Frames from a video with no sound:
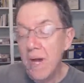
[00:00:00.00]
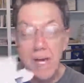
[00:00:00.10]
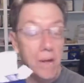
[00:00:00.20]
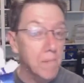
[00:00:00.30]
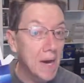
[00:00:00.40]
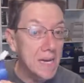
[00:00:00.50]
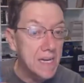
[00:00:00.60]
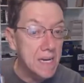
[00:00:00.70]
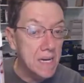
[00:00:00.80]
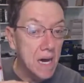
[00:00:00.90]
I got
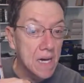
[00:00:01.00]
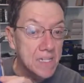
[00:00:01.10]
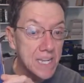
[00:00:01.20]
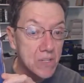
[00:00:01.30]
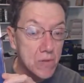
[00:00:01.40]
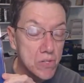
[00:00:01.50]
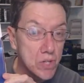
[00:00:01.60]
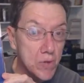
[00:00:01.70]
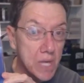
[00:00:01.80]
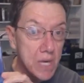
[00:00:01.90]
my uh, Dental
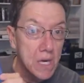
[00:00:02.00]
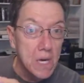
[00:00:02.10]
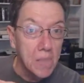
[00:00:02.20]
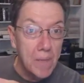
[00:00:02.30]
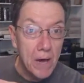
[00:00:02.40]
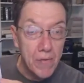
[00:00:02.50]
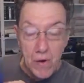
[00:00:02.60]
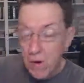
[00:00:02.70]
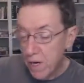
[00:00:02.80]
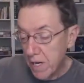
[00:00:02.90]
Duty
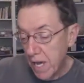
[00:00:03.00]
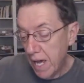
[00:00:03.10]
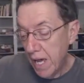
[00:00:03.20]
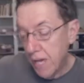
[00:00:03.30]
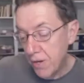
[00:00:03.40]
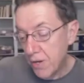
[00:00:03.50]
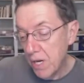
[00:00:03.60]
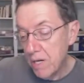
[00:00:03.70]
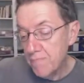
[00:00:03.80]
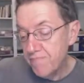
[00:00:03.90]
mouth guard and
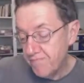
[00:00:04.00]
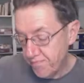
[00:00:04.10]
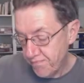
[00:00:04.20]
um,